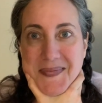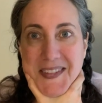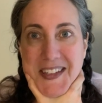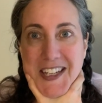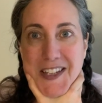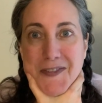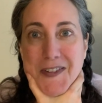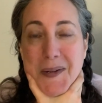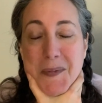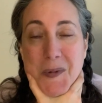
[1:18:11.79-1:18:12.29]

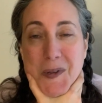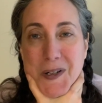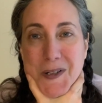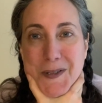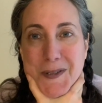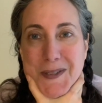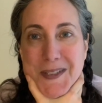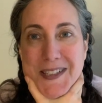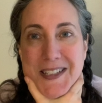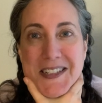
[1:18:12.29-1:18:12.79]
if I'm
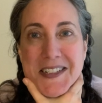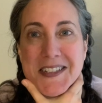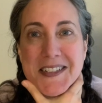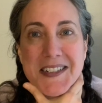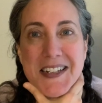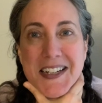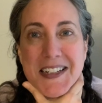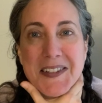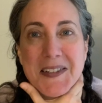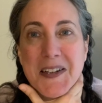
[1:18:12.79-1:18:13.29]
gross, then
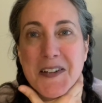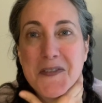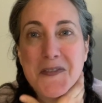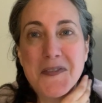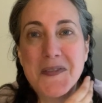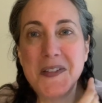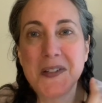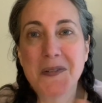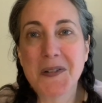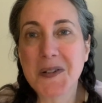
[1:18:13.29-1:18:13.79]
I love
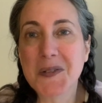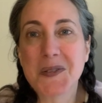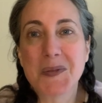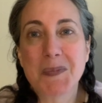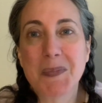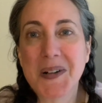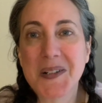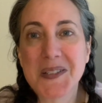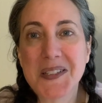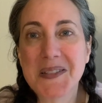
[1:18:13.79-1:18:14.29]
the gross
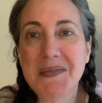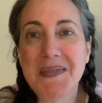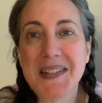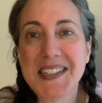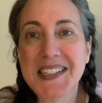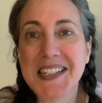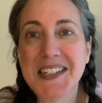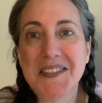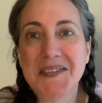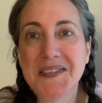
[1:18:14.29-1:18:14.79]
parts of
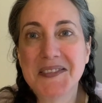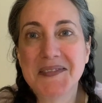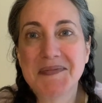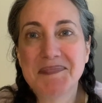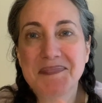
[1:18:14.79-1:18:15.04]
myself.